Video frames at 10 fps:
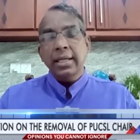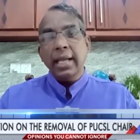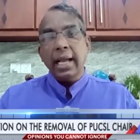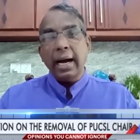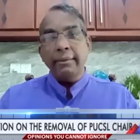
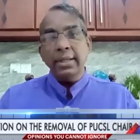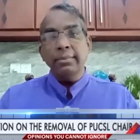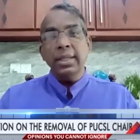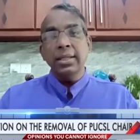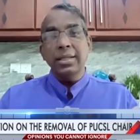the
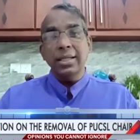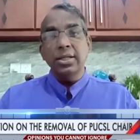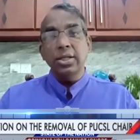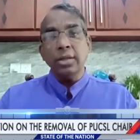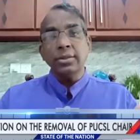government
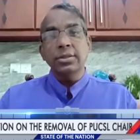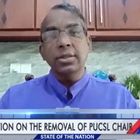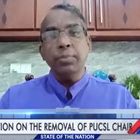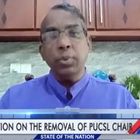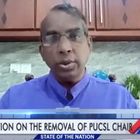did not
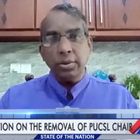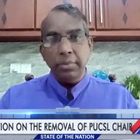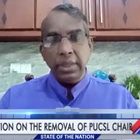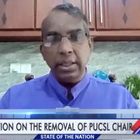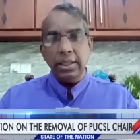support
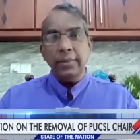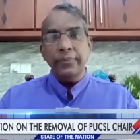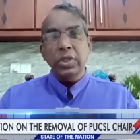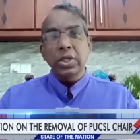me,